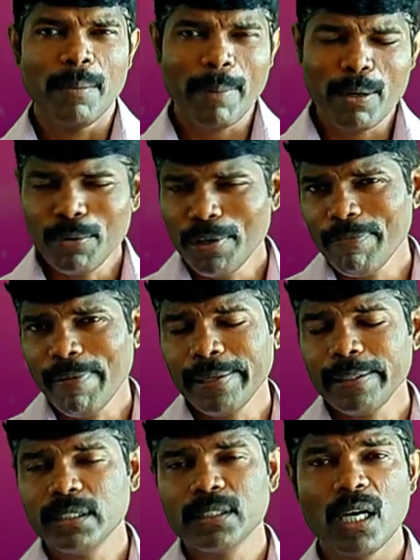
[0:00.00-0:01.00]
Biotic
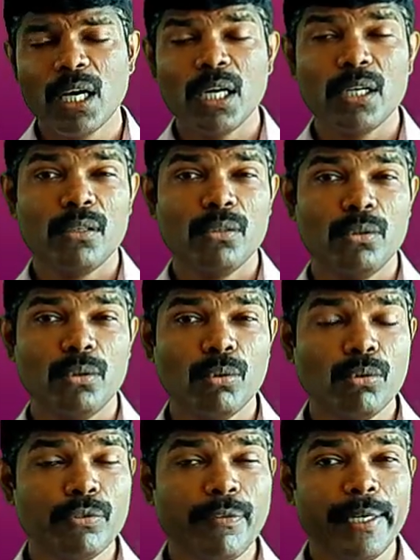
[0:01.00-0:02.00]
factors are
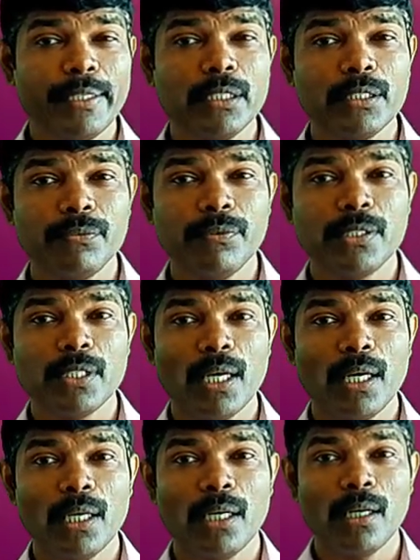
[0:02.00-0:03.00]
those factors
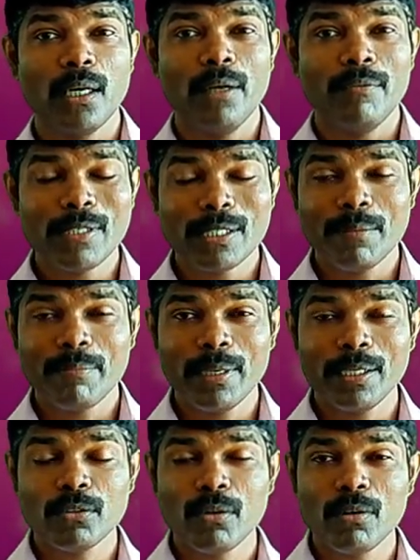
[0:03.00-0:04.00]
which
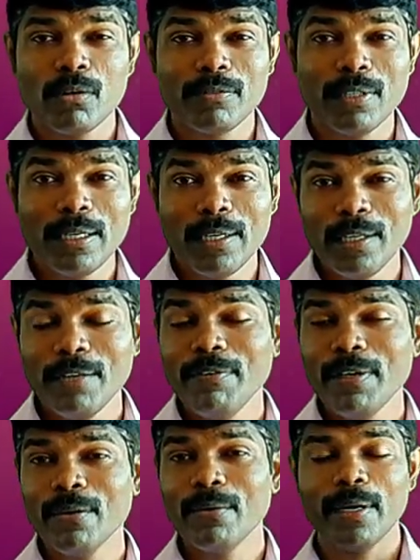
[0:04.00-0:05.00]
comprise of the living